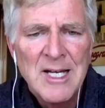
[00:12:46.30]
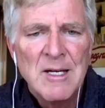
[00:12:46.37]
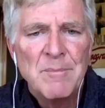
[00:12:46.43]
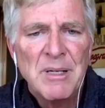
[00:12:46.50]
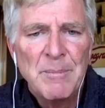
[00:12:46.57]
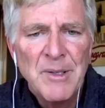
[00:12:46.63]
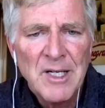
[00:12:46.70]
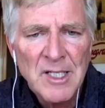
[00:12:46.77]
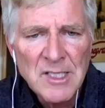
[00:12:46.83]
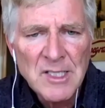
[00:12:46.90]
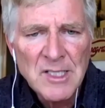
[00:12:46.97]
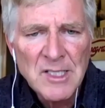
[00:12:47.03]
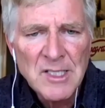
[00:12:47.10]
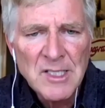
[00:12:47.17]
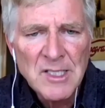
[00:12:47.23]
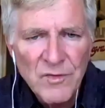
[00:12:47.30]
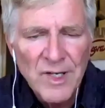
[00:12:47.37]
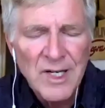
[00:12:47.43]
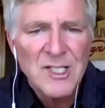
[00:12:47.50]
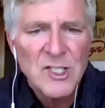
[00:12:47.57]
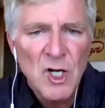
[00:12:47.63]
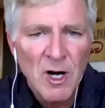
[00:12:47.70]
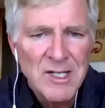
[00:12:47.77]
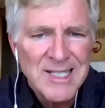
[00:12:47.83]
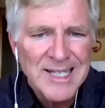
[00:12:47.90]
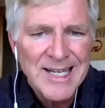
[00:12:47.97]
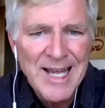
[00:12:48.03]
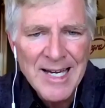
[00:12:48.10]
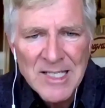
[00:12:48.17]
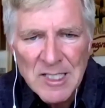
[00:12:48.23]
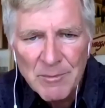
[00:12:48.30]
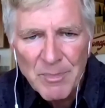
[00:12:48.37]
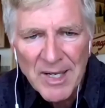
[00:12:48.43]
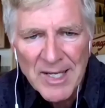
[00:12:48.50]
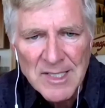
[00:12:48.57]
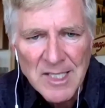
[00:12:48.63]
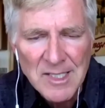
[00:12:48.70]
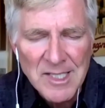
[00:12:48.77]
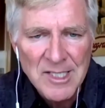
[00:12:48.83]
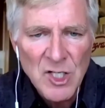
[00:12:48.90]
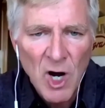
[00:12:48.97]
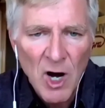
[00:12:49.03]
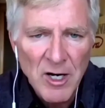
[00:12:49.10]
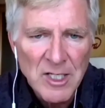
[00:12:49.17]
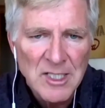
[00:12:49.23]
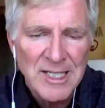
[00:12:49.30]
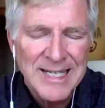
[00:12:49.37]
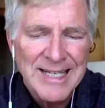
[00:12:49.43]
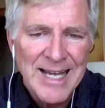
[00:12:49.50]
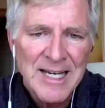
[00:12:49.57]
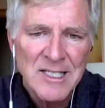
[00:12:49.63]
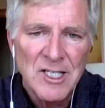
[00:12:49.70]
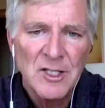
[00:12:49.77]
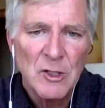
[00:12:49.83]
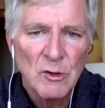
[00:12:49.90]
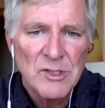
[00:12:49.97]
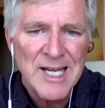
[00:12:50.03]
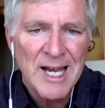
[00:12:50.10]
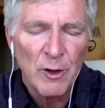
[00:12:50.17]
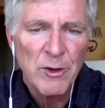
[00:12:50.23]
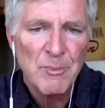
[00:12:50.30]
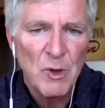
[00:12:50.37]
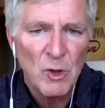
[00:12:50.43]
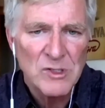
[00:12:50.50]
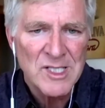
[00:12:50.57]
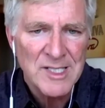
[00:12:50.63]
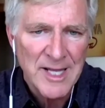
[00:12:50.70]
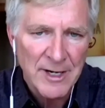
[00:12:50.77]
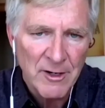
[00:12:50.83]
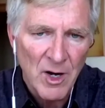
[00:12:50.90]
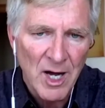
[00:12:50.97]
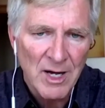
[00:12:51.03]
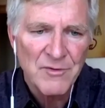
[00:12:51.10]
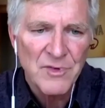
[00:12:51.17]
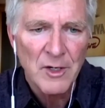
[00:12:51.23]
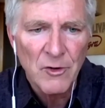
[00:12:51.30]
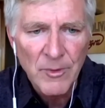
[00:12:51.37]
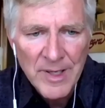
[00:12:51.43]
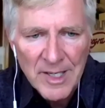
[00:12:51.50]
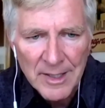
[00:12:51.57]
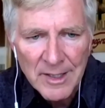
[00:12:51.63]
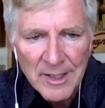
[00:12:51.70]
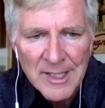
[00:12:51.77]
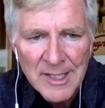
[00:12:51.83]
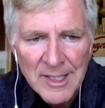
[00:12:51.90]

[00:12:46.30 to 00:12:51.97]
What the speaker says: But because of COVID, it's hard to get to places. It's hard to get to those health posts that are off the grid.